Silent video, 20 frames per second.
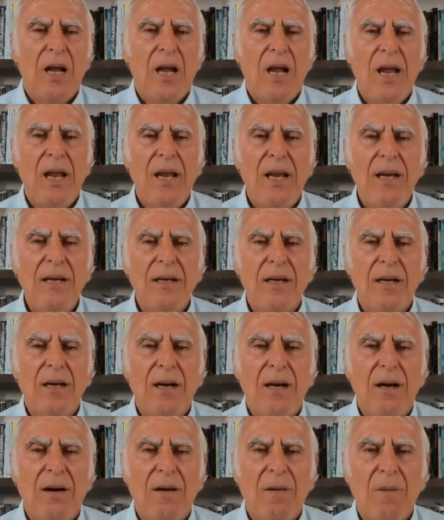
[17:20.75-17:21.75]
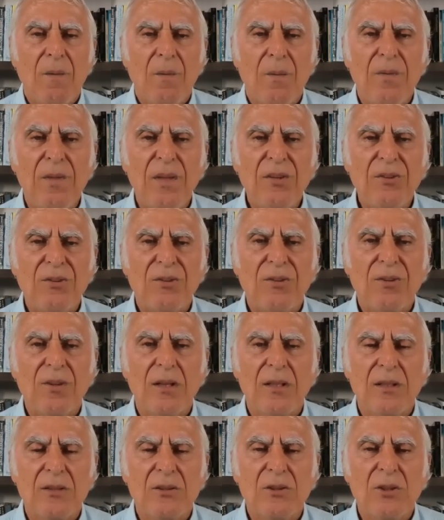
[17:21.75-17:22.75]
And this
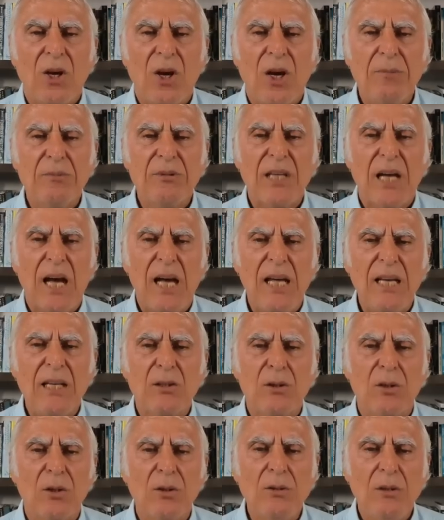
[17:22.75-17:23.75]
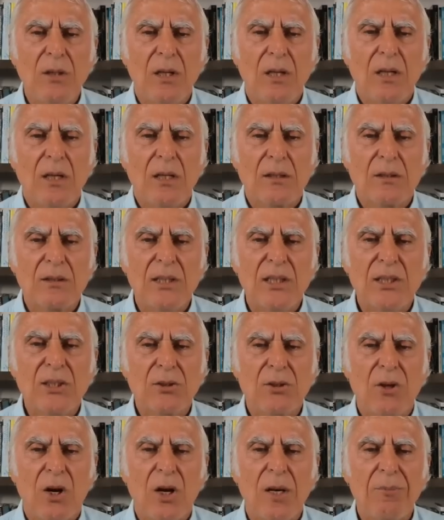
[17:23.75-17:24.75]
Times article
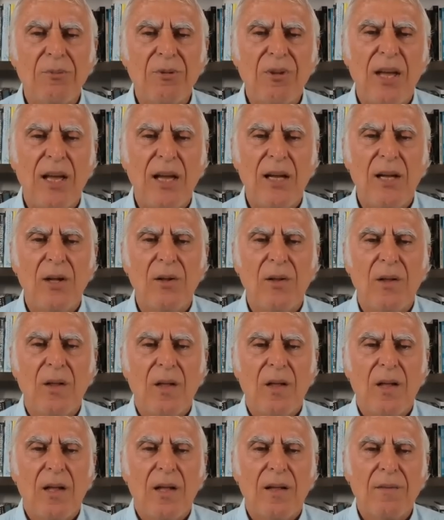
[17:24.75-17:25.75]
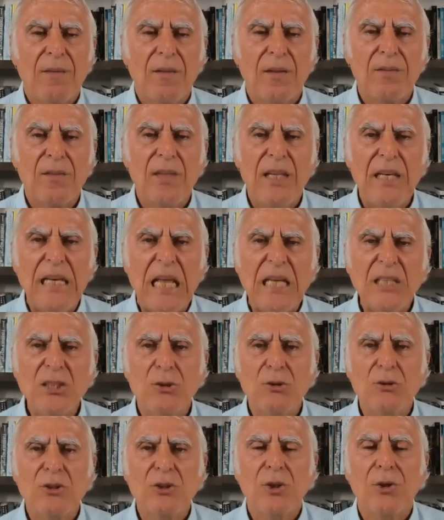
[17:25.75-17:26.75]
describes how the
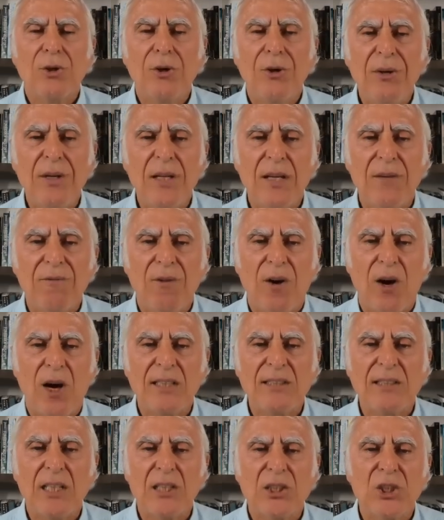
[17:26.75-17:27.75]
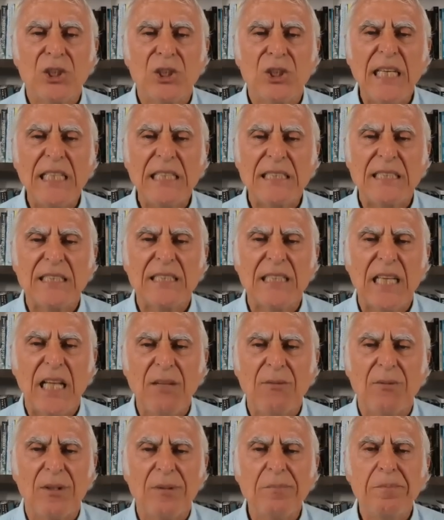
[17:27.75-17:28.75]
National Security Advisor, Jake
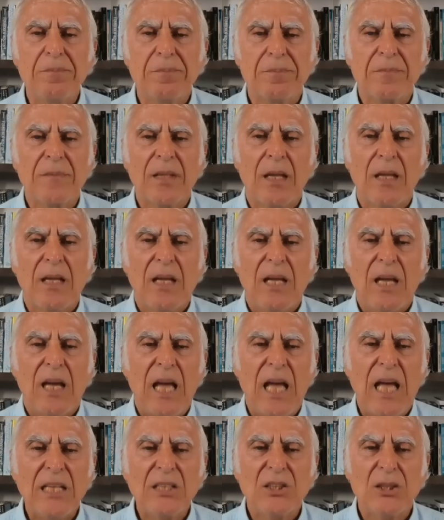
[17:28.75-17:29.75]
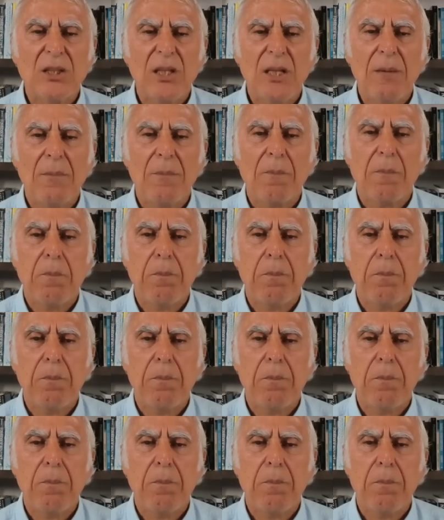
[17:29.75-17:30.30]
Sullivan, actually